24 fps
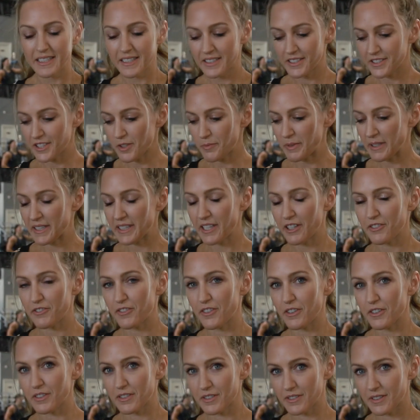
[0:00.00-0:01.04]
So be
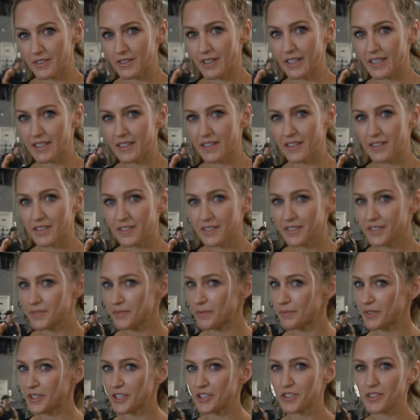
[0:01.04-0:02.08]
careful, like
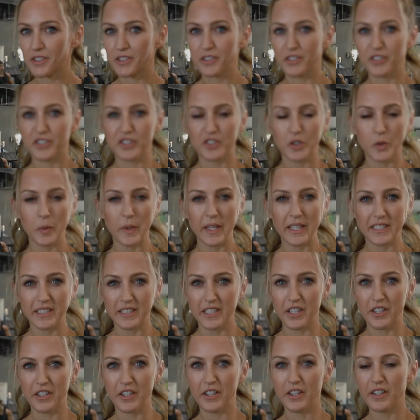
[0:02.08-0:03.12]
be sure to squeeze in
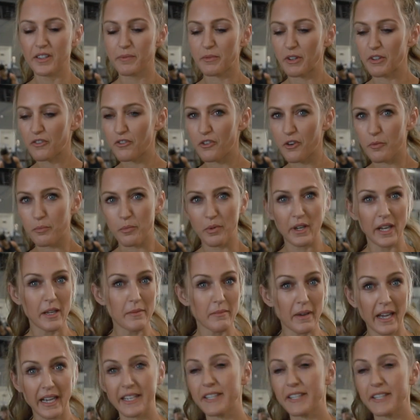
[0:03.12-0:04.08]
the glute before pulling back.